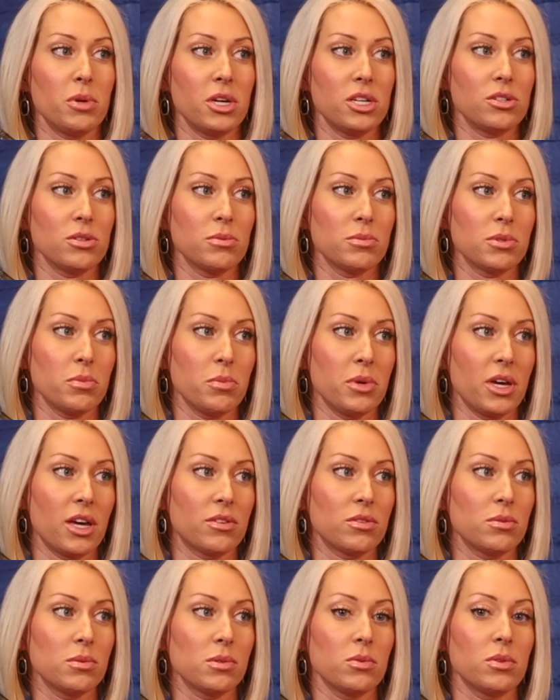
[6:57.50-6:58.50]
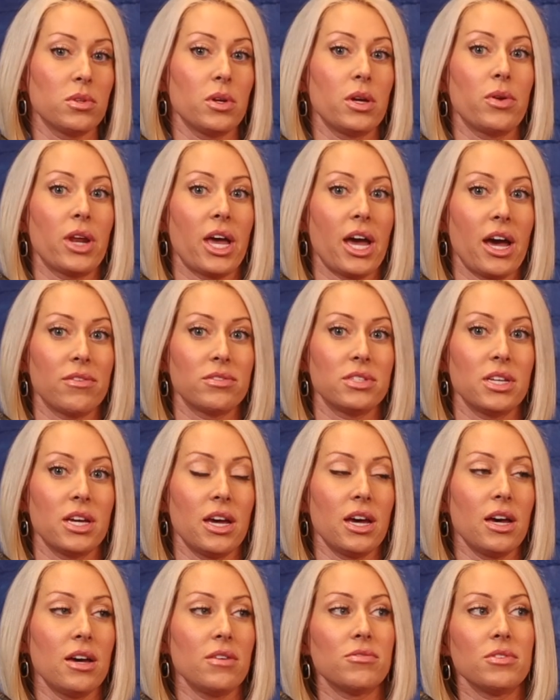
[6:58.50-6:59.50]
bedrooms and bathrooms, what they would have to
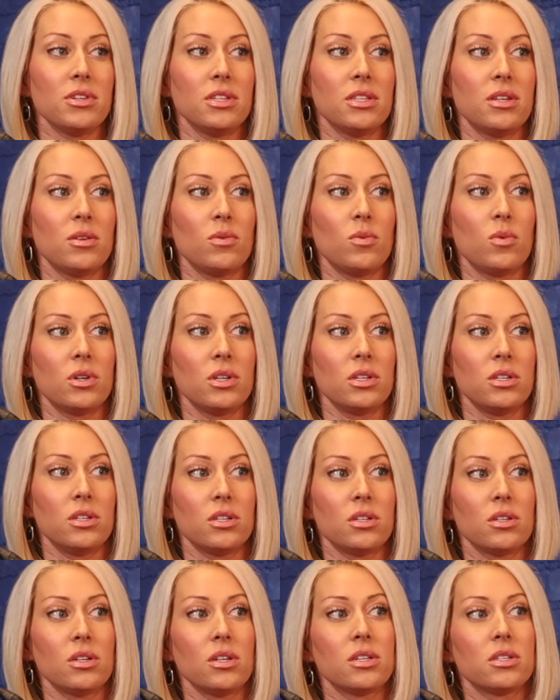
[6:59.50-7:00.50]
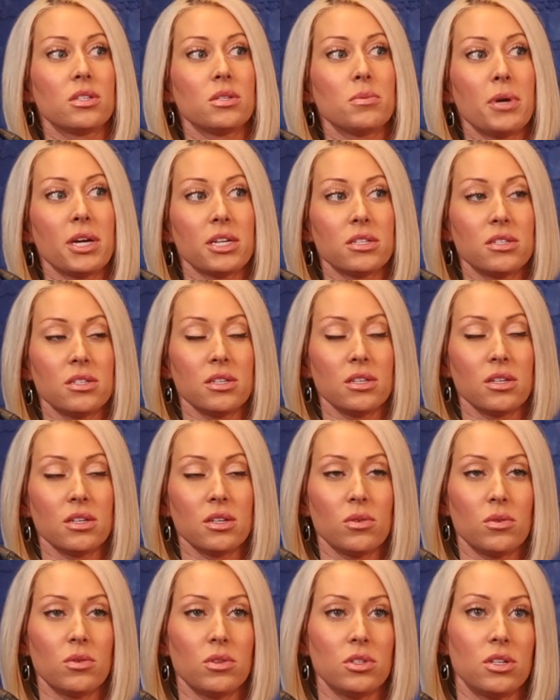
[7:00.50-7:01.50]
have, and then what you're
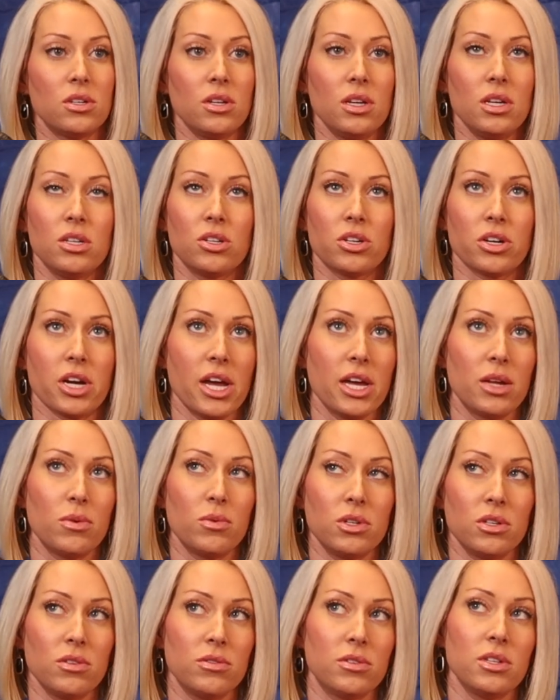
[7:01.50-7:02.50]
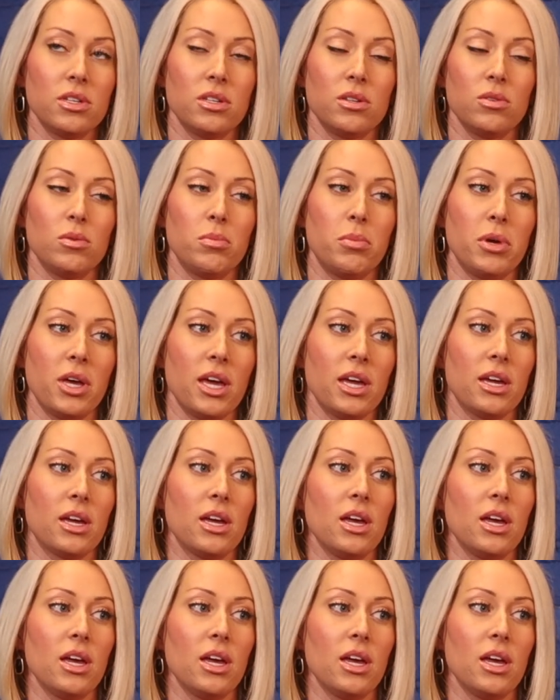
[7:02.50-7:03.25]
expecting, what in your head, what you think you would pay.